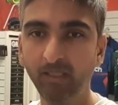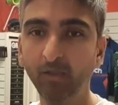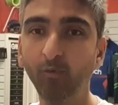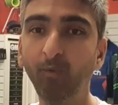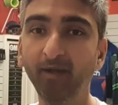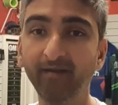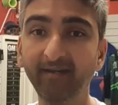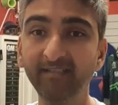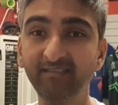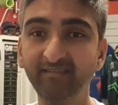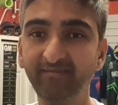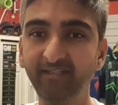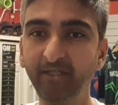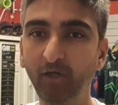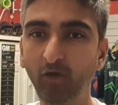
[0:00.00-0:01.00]
Whereas
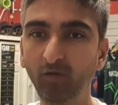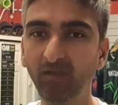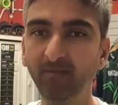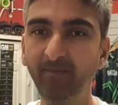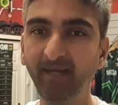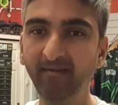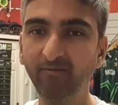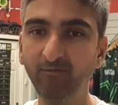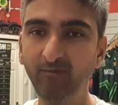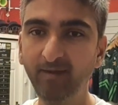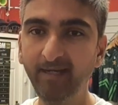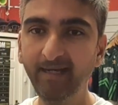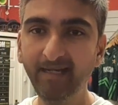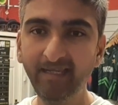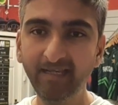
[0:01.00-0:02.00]
if you hold the bat
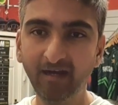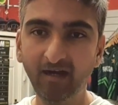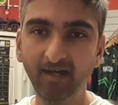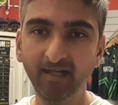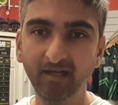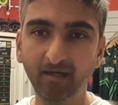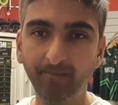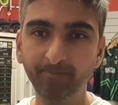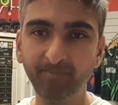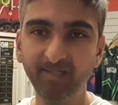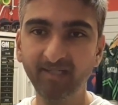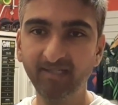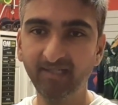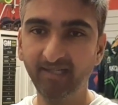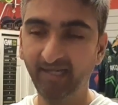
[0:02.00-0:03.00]
really high up
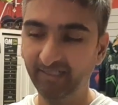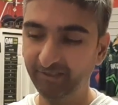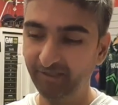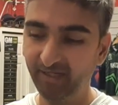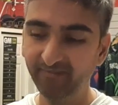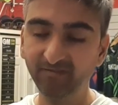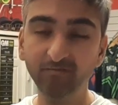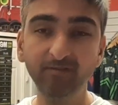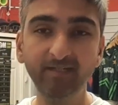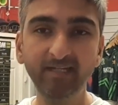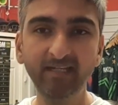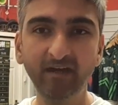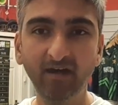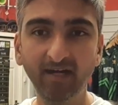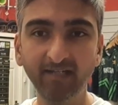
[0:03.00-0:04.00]
and you have a
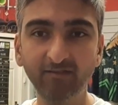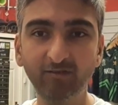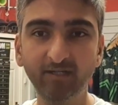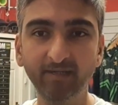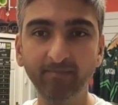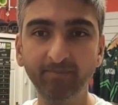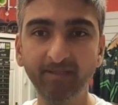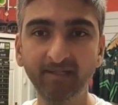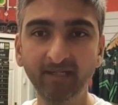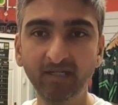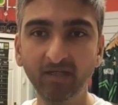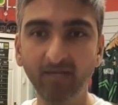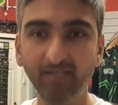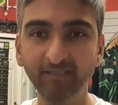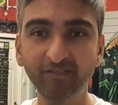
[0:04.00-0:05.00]
really high grip,
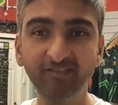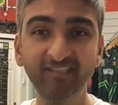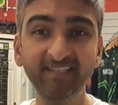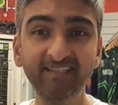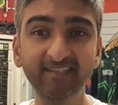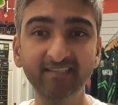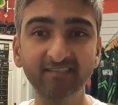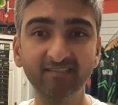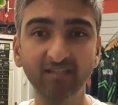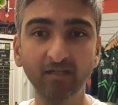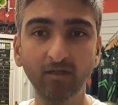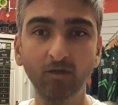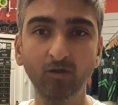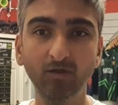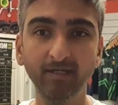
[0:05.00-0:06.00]
and you see this a
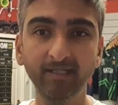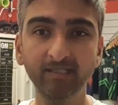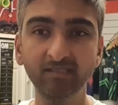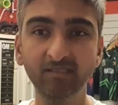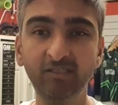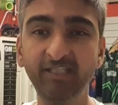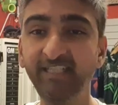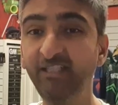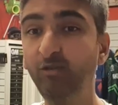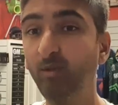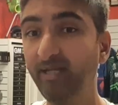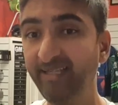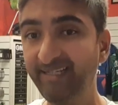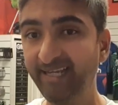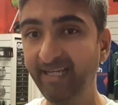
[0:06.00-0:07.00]
lot in
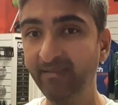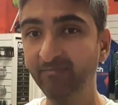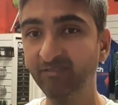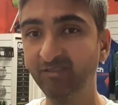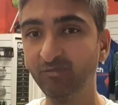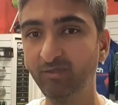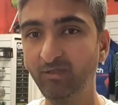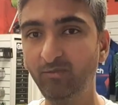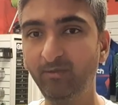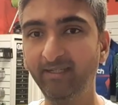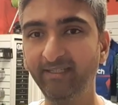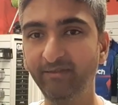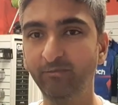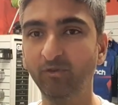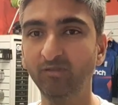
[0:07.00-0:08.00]
T20 games as well, where
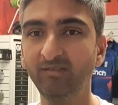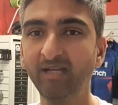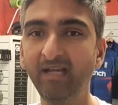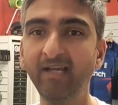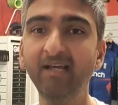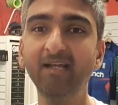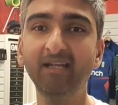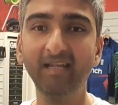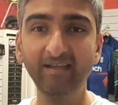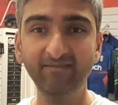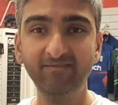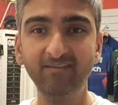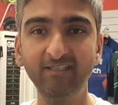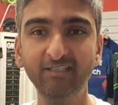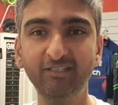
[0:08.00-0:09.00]
you want
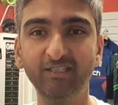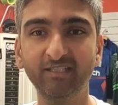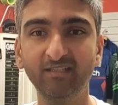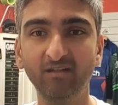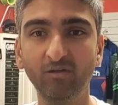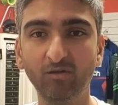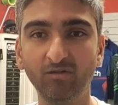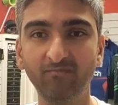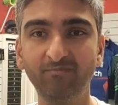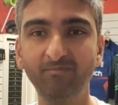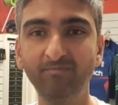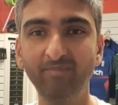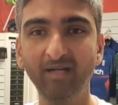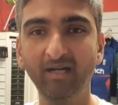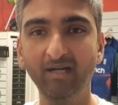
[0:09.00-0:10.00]
leverage, and a lot
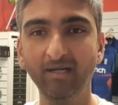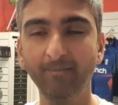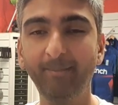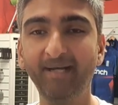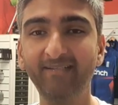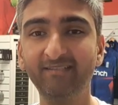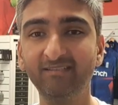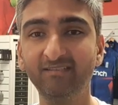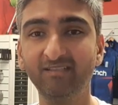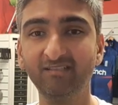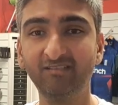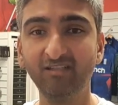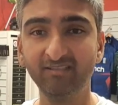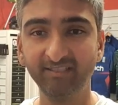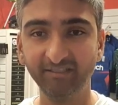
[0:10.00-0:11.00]
of batters are
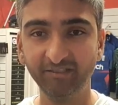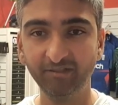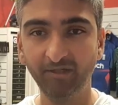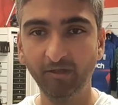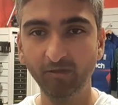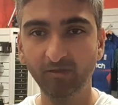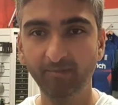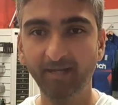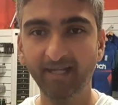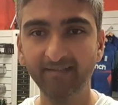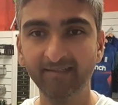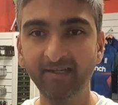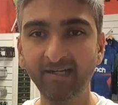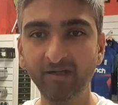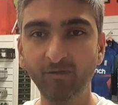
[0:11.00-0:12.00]
starting to hold the
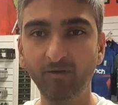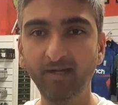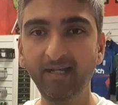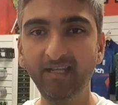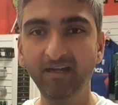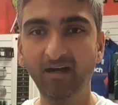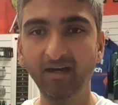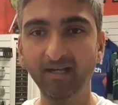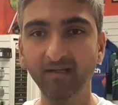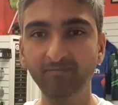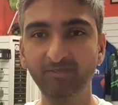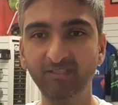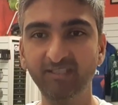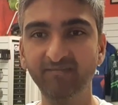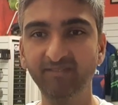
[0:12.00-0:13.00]
bat really high
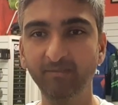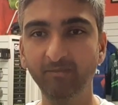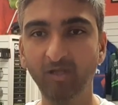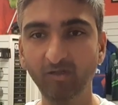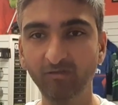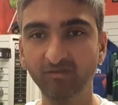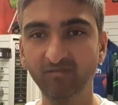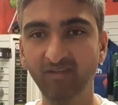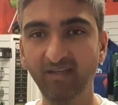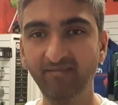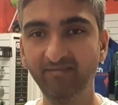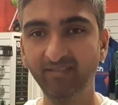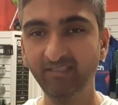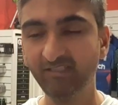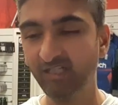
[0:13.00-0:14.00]
up to give them loads of
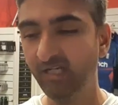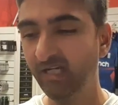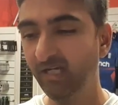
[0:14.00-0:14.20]
leverage.